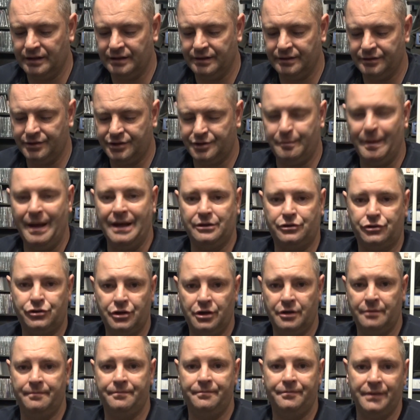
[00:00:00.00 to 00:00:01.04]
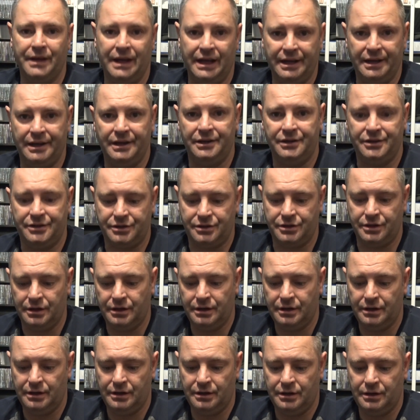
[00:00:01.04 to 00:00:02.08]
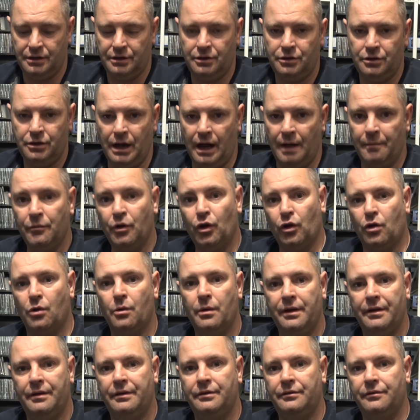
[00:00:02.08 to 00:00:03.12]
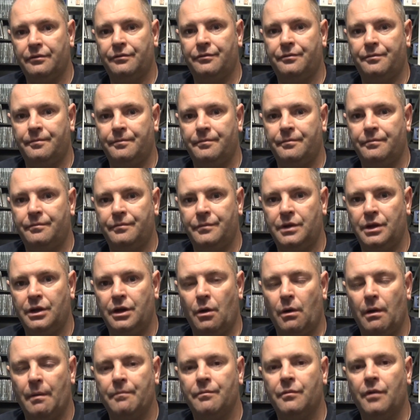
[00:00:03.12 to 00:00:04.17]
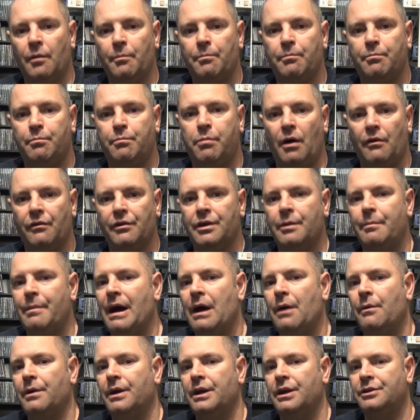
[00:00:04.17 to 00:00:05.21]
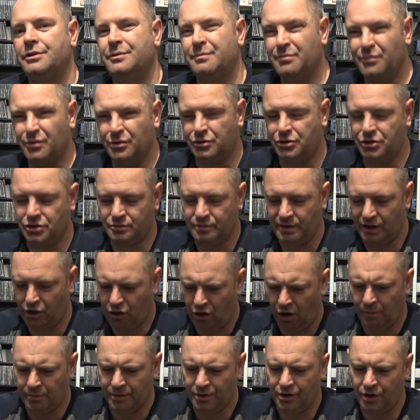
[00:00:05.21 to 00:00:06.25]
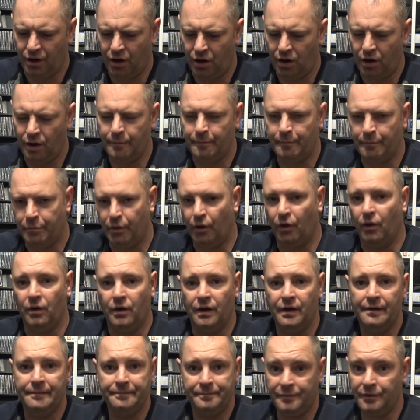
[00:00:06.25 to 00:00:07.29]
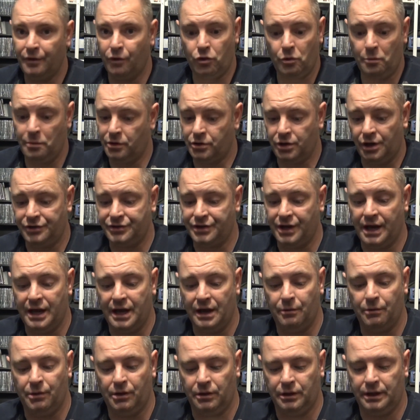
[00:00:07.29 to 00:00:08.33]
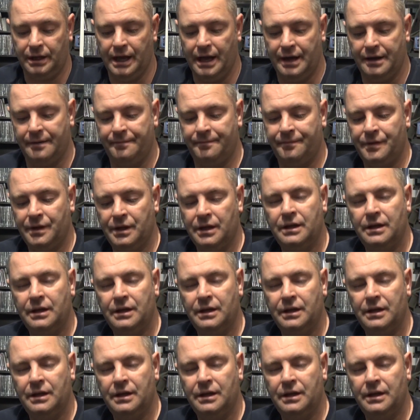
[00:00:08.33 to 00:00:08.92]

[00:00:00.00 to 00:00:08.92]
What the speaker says: Spectrum is, I'm not going, you know, I'm not bothered about it as much as my Commodore, but if I come across any, I will get them.